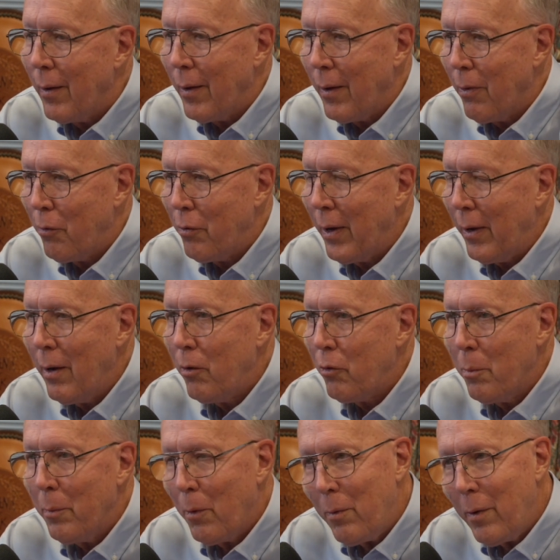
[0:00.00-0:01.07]
The second is
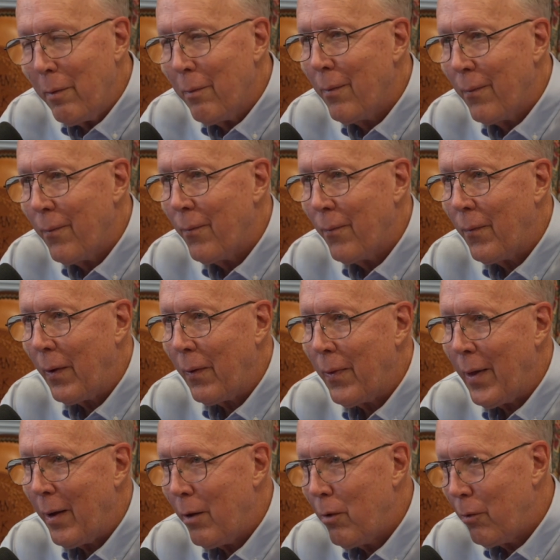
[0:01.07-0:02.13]
ammonia, and
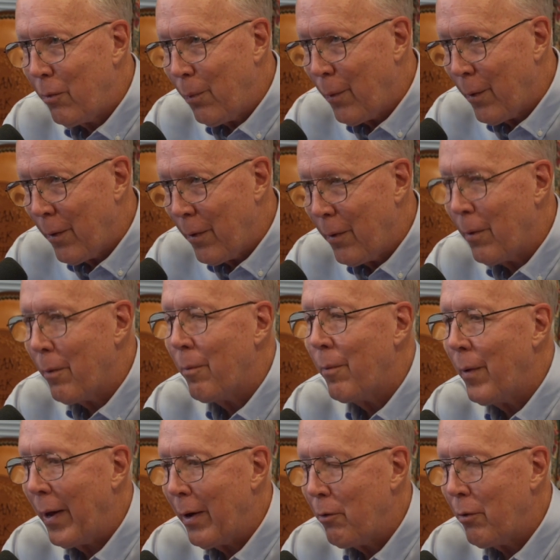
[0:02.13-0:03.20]
that is where you're
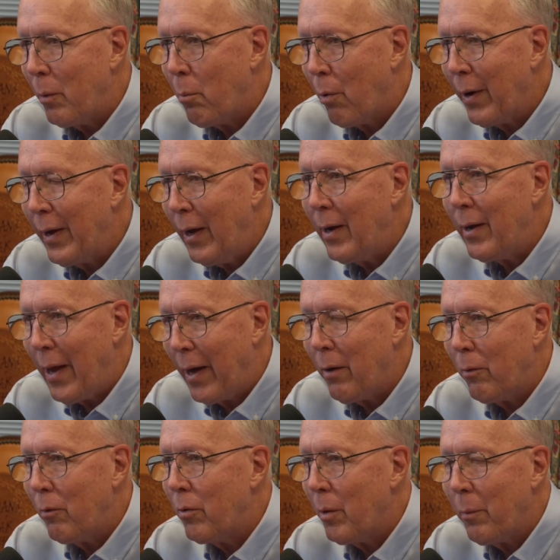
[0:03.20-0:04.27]
actually breaking
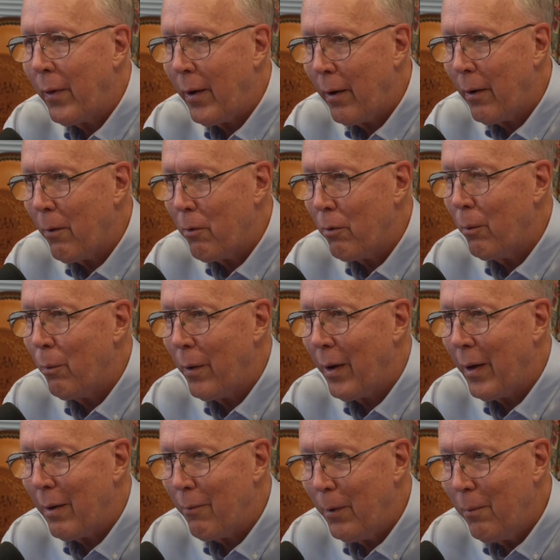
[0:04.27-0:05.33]
down some of the hairs and what
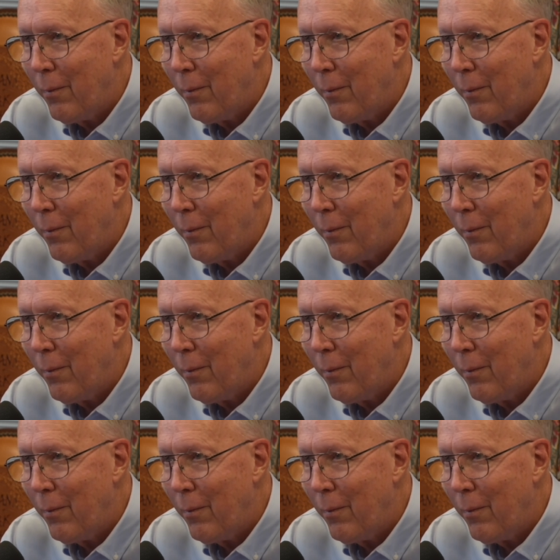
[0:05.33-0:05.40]
have you.